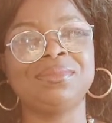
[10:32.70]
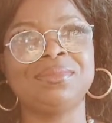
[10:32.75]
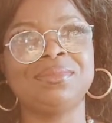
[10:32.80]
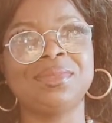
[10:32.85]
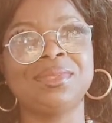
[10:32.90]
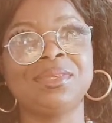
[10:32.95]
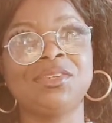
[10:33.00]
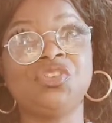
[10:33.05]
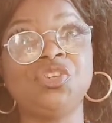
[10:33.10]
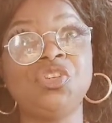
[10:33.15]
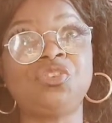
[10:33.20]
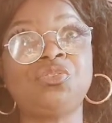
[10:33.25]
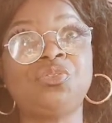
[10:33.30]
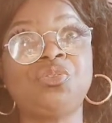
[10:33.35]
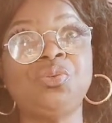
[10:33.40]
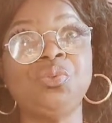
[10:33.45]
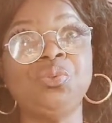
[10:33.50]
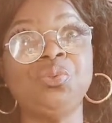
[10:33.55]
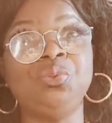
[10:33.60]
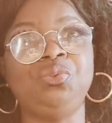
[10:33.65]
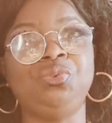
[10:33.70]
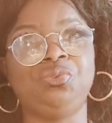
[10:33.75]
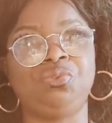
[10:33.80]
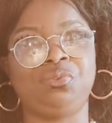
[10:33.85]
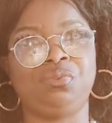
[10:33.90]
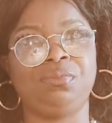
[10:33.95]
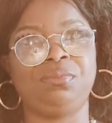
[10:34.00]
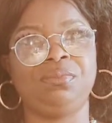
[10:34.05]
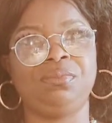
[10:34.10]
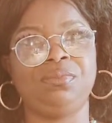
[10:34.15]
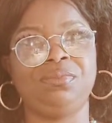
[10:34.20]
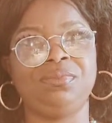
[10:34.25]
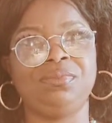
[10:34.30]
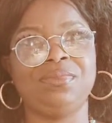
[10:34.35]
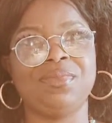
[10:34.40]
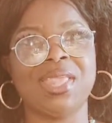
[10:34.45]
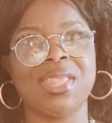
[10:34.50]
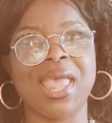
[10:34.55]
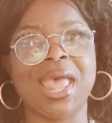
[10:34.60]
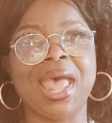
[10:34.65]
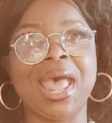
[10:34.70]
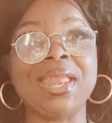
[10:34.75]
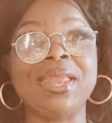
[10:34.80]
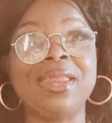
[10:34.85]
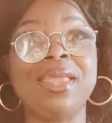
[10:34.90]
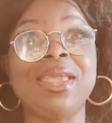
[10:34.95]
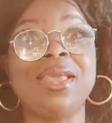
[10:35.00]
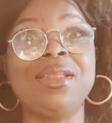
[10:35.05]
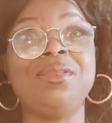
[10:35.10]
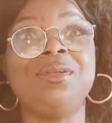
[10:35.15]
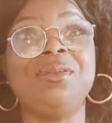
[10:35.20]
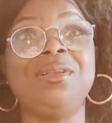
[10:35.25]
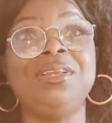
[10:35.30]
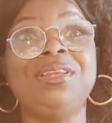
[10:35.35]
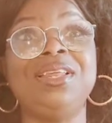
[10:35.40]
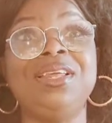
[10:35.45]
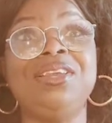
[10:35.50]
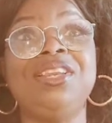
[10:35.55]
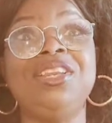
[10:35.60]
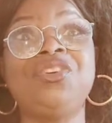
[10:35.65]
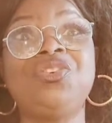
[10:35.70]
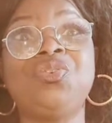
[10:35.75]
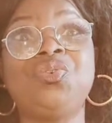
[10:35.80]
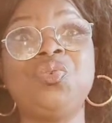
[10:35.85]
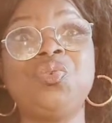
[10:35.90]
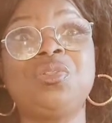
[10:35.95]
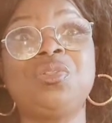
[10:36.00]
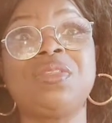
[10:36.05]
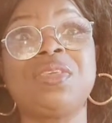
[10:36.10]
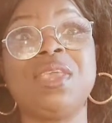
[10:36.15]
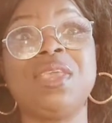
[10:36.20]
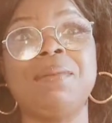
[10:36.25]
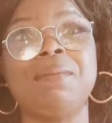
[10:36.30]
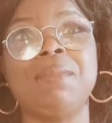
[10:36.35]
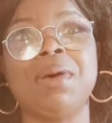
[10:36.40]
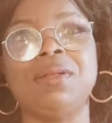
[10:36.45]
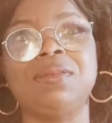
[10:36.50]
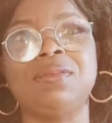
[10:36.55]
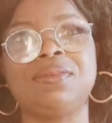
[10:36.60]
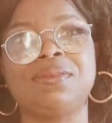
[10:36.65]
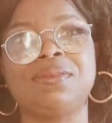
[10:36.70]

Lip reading: She stood. At the end of the day, the truth came out.